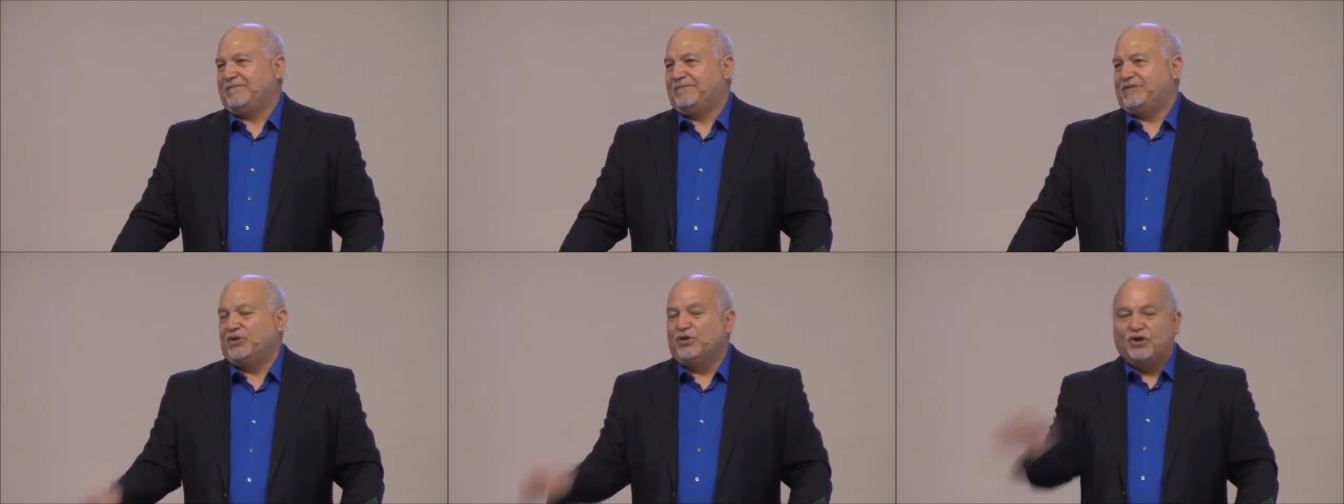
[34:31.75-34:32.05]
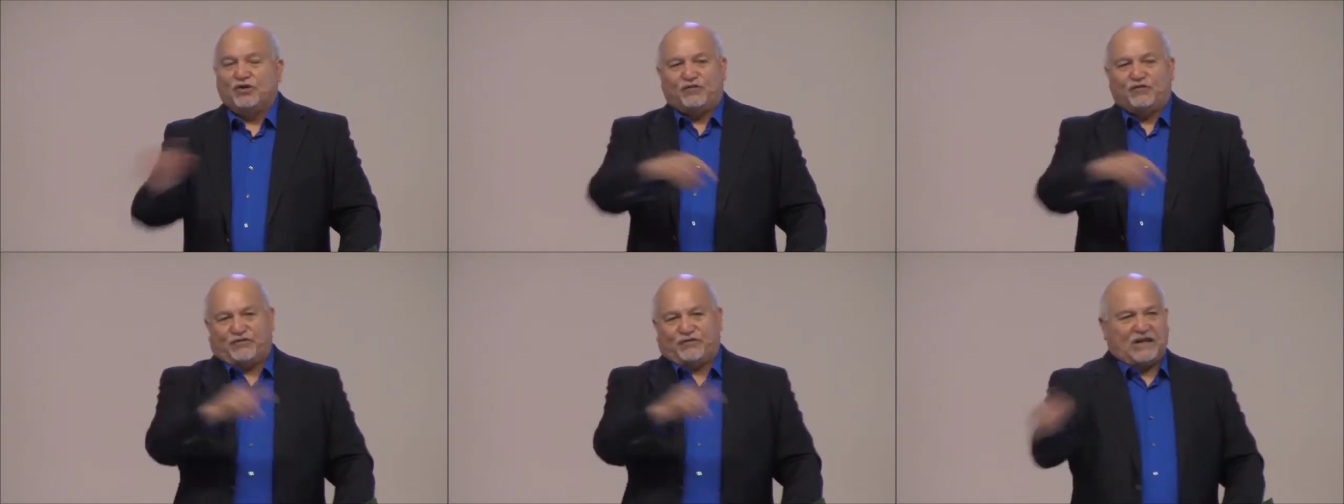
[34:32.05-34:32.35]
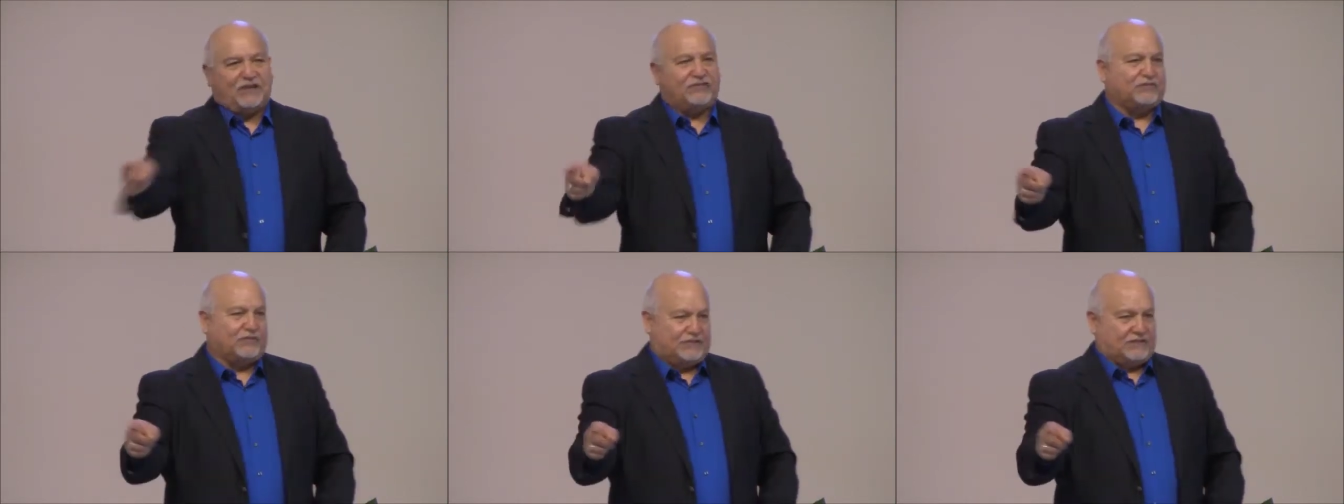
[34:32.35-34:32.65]
Your
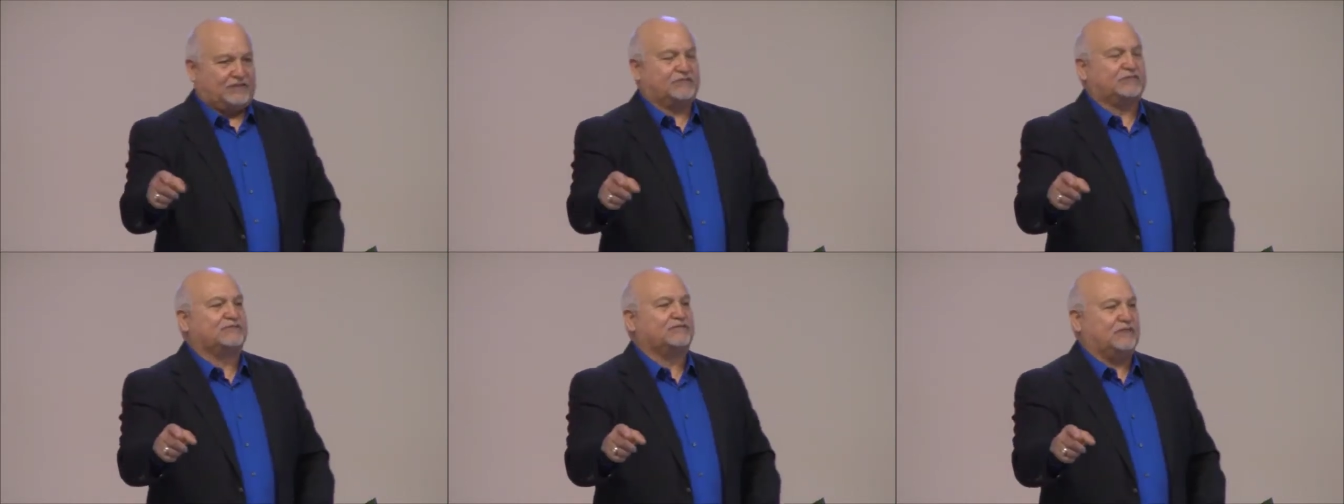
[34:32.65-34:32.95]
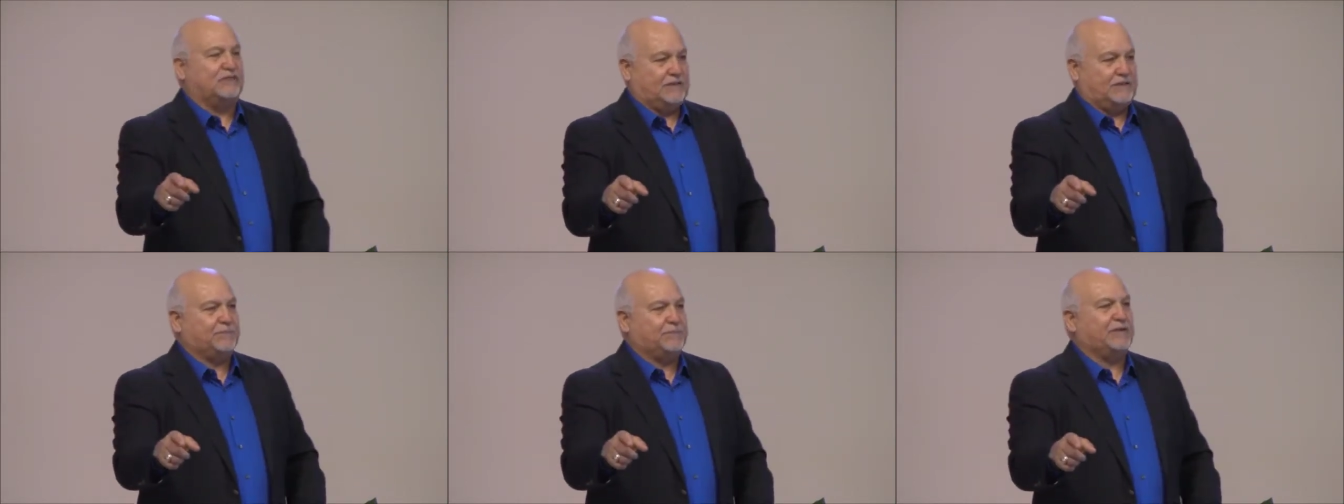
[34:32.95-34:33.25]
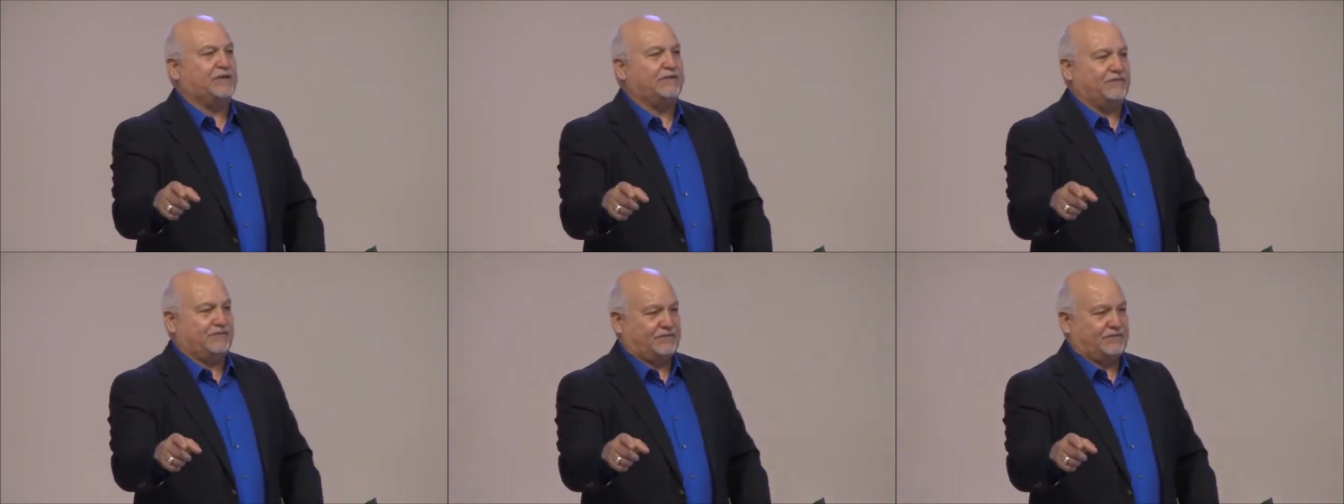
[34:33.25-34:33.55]
faithfulness,
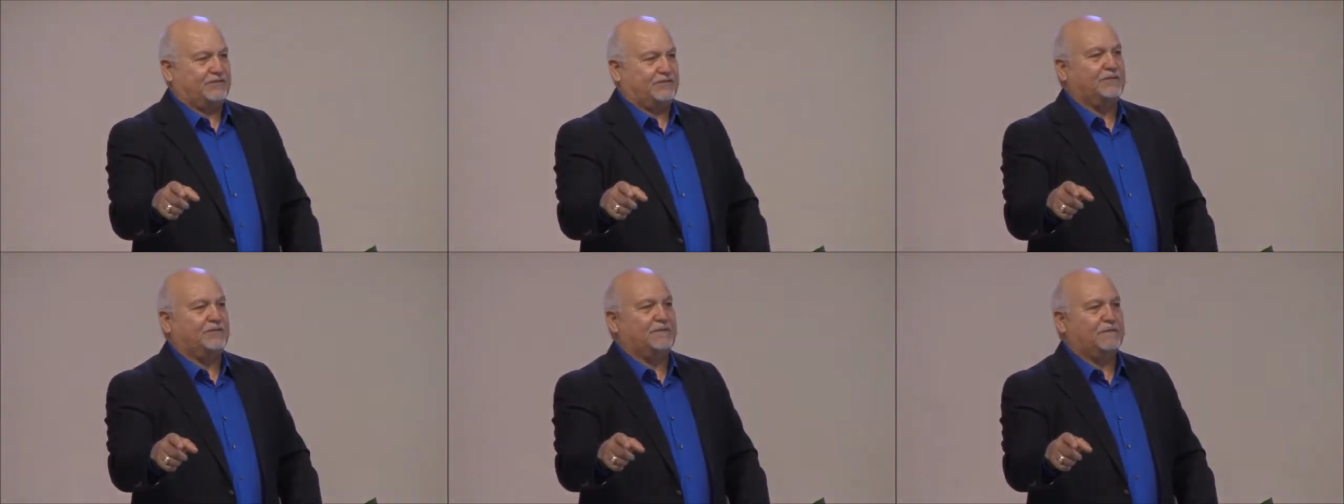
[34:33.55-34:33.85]
Philippians,